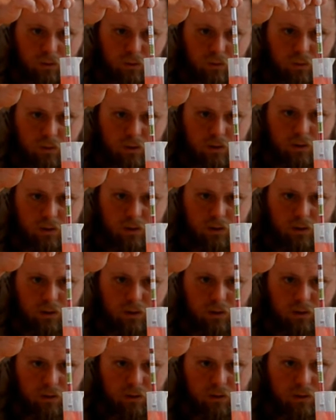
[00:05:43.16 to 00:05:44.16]
it says
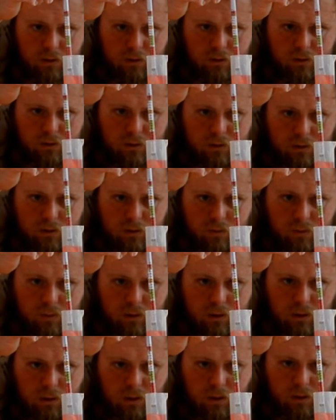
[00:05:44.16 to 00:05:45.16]
here. Where
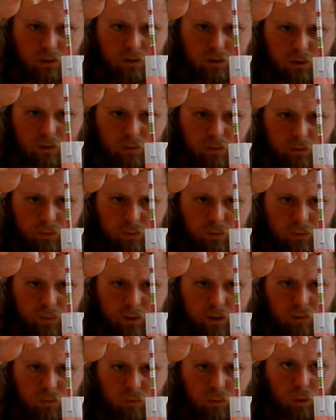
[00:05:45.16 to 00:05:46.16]
did it go to? It was
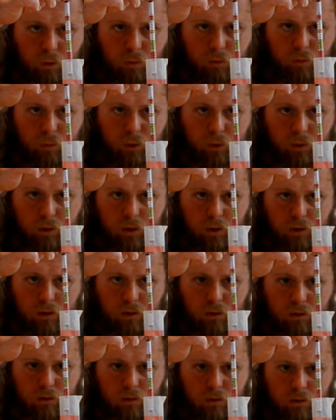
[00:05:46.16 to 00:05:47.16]
about
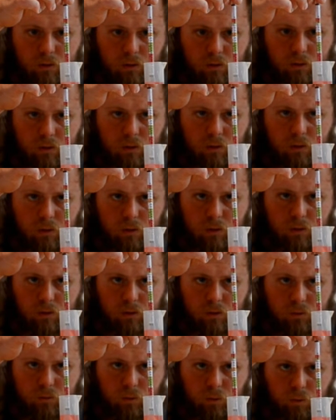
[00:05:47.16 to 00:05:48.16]

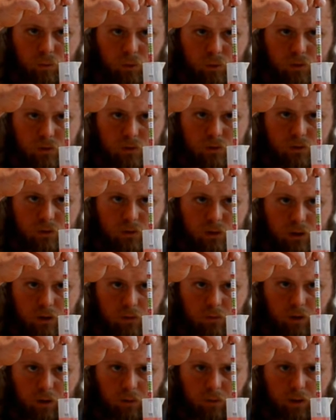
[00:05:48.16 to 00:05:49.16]

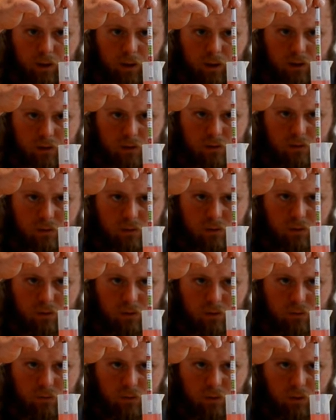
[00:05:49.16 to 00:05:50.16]
1.08
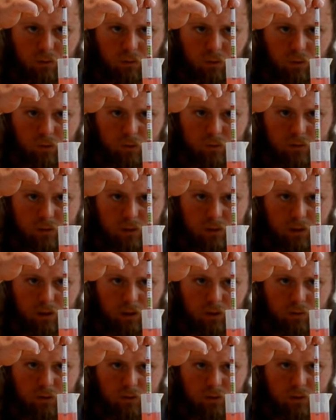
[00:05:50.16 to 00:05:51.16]
is what it was, and
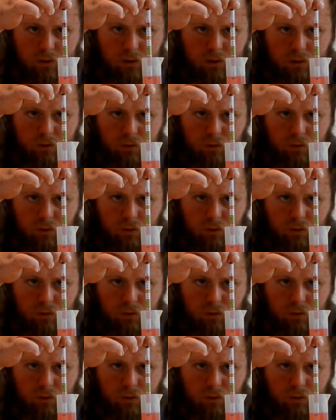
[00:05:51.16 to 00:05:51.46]
now it's